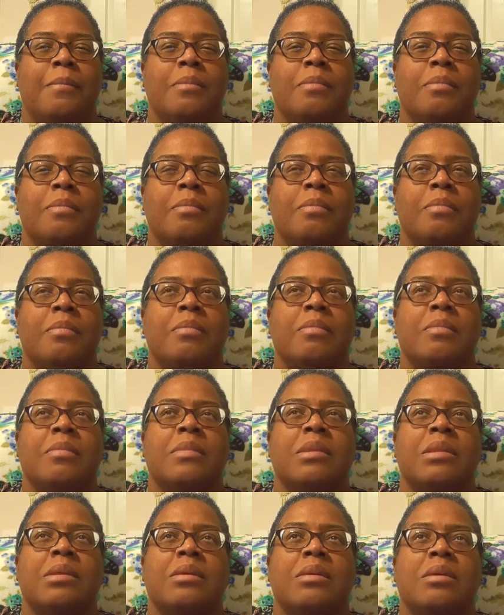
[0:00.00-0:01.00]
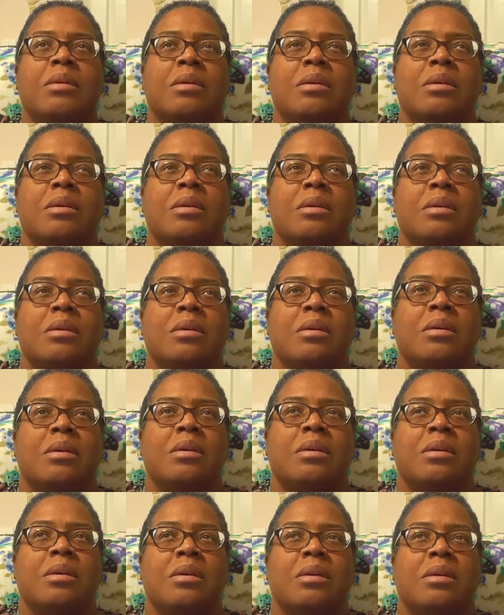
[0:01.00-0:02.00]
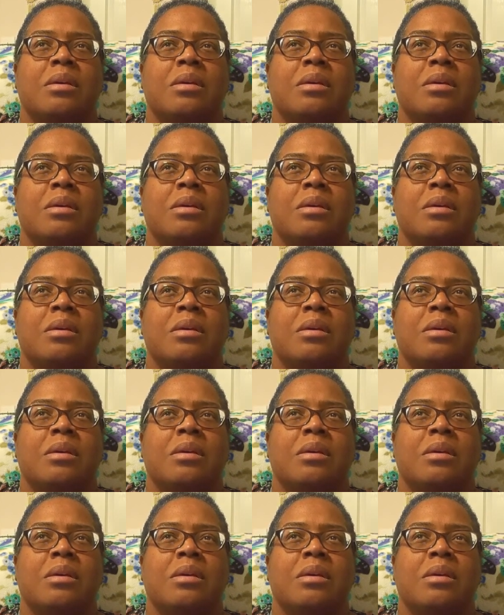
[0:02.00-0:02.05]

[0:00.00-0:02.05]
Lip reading: (silence)